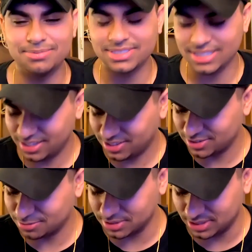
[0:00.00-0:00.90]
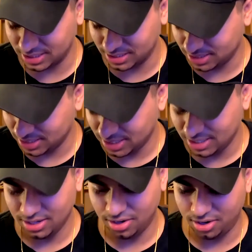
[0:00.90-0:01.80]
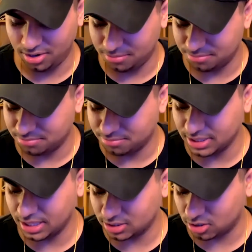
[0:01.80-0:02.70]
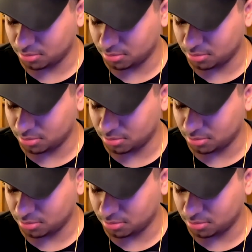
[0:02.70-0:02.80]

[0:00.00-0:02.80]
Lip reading: saying? 100%. But now talking